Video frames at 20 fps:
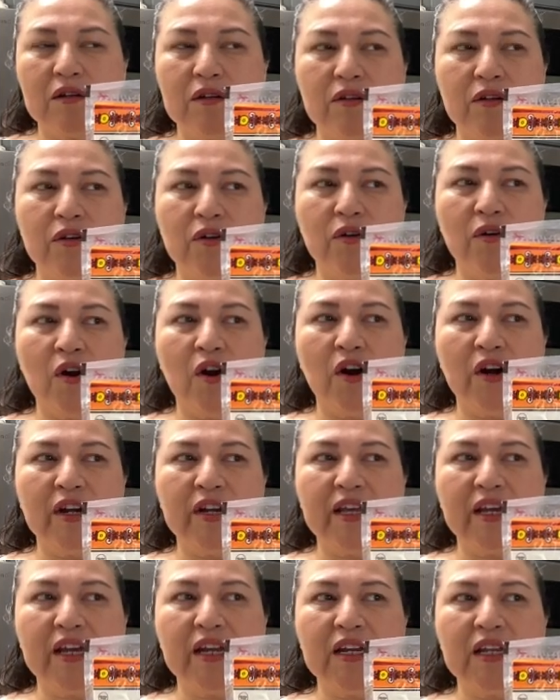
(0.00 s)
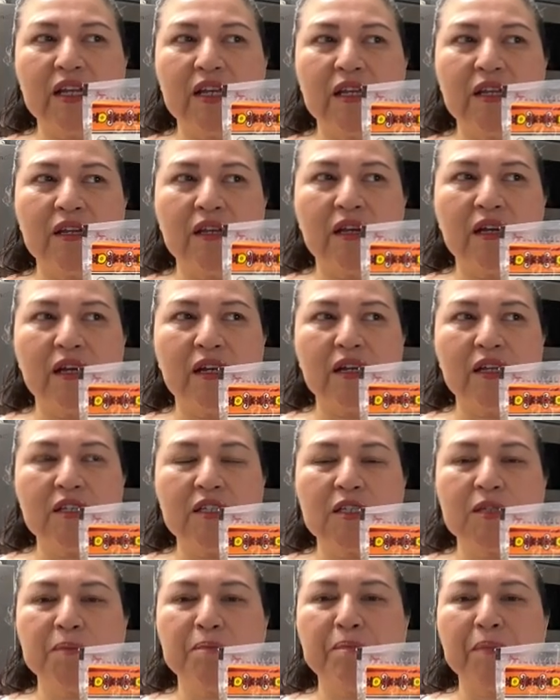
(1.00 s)
you know, hardly any
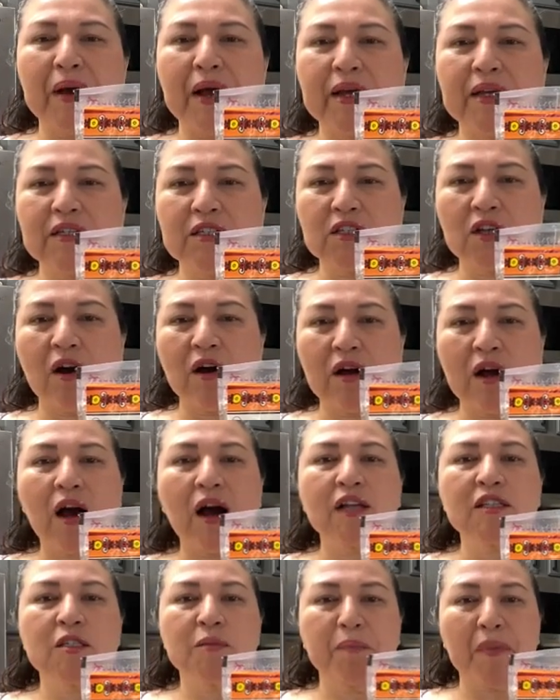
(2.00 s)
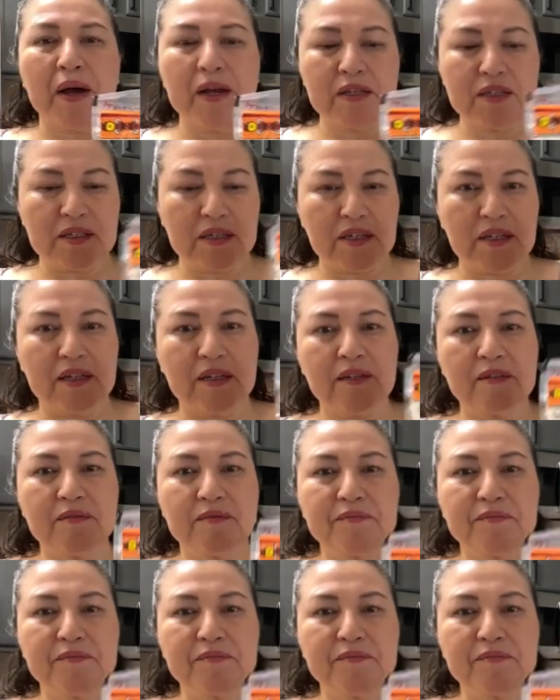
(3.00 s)
spice, hot spice in it.